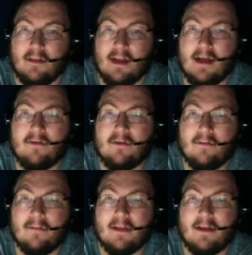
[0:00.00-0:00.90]

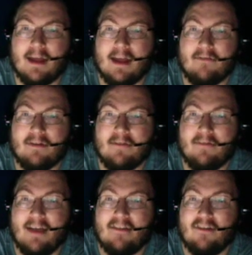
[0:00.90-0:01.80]
Normally on Android
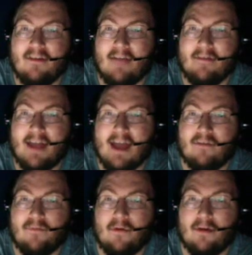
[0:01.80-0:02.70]
devices you have a
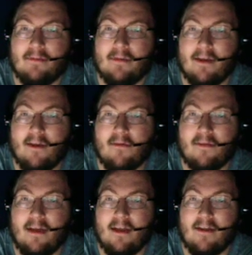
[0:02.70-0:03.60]
dashboard up here with
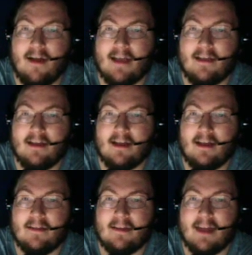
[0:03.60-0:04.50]
all your
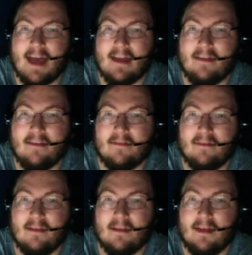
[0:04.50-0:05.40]
icons, the data,
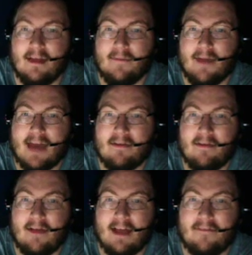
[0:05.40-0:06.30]
and battery
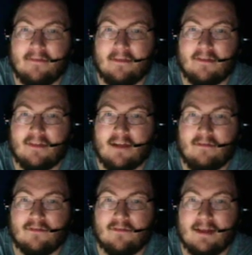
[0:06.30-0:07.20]
life, and the signal
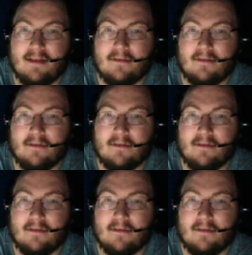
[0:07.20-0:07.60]
strength.